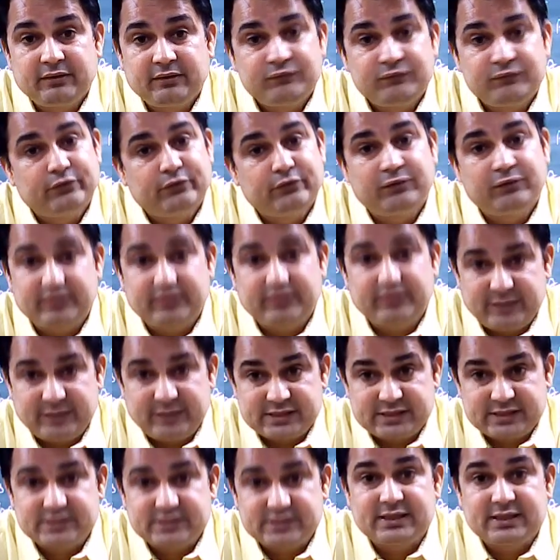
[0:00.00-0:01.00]
Fuel
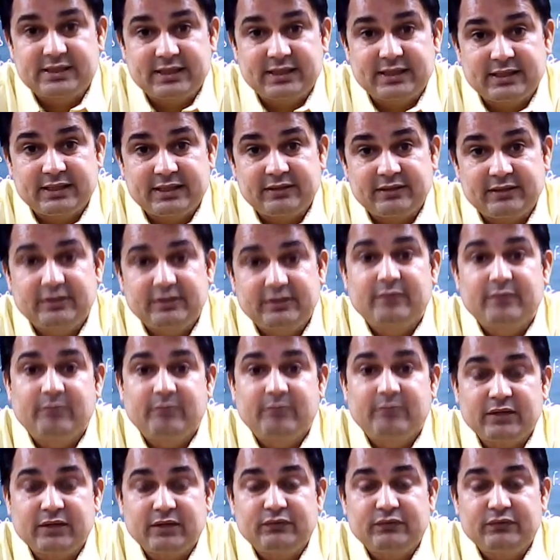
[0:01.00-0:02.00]
remains there,
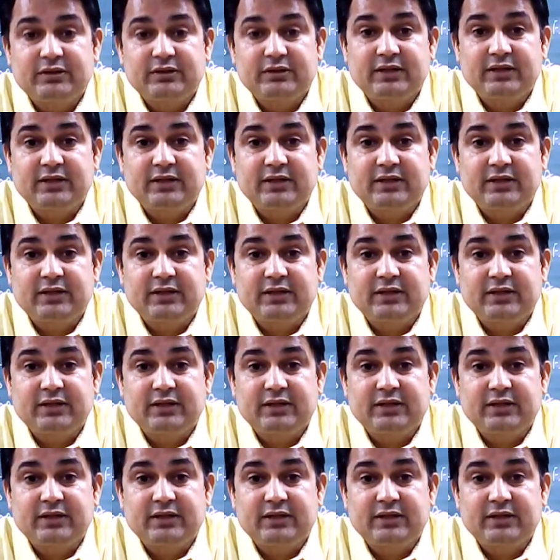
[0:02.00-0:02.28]
but with the